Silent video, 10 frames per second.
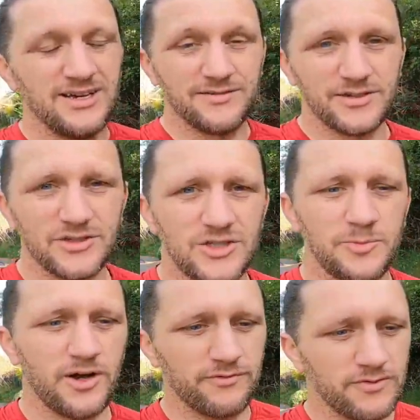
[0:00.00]
feels
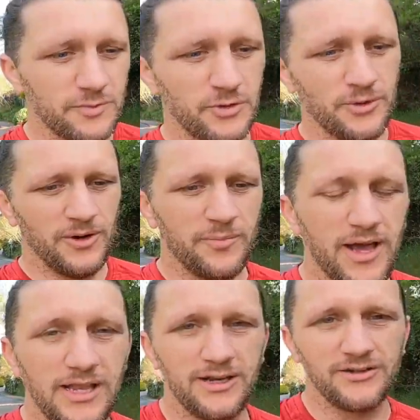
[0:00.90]
super comfortable,
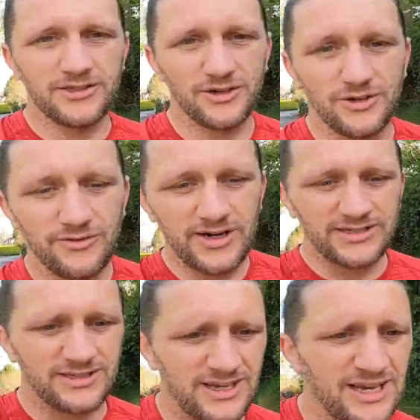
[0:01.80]
barely notice it on your
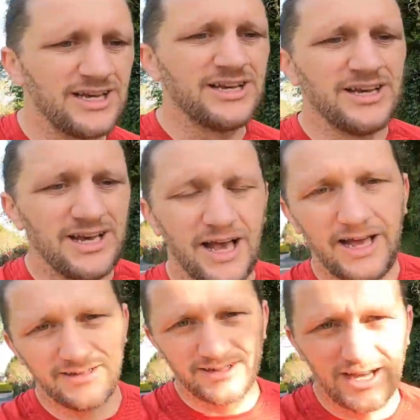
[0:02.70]
wrist,
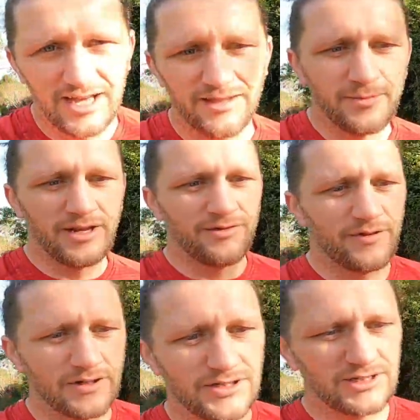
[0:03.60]
and the menu
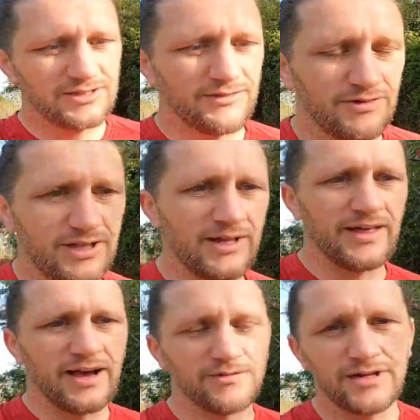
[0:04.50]
functions, everything like
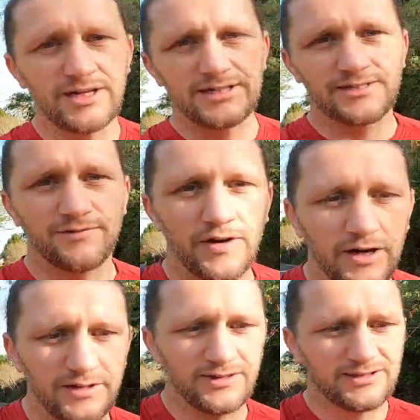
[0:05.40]
that, are really easy to
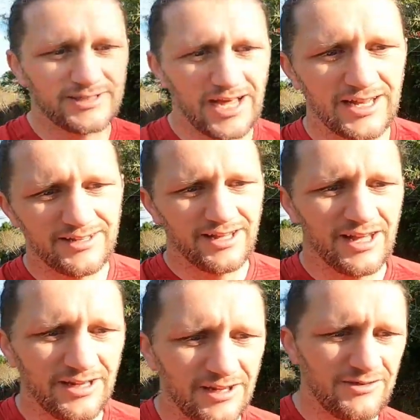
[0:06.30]
find, understand
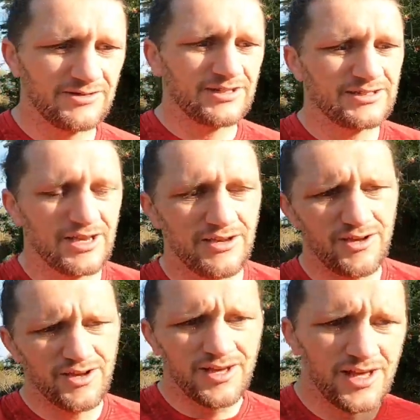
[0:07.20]
and use. So
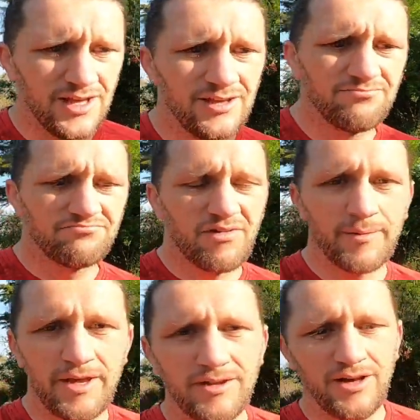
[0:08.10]

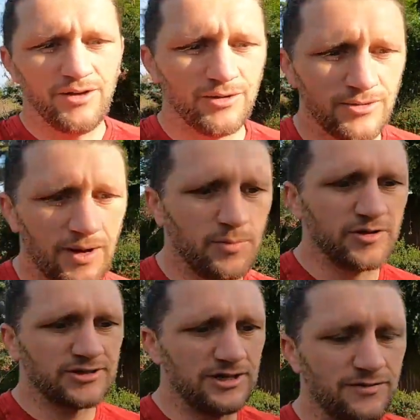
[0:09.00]
I mean, all round
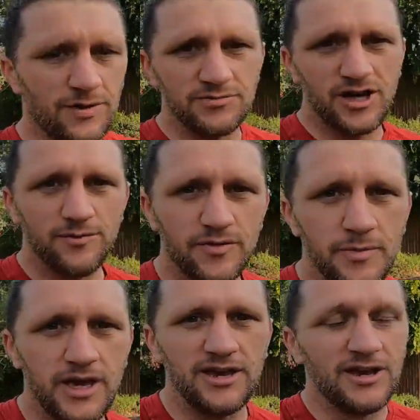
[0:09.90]
positive thumbs up from
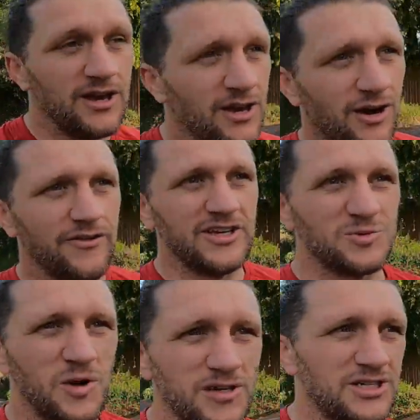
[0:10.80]
me on
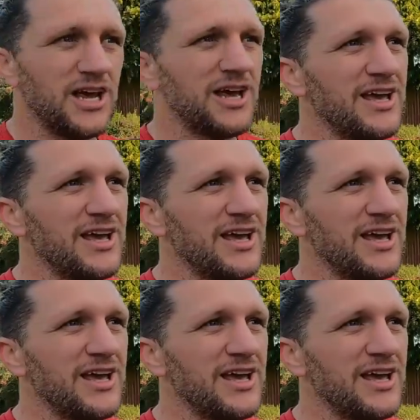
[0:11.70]
this watch,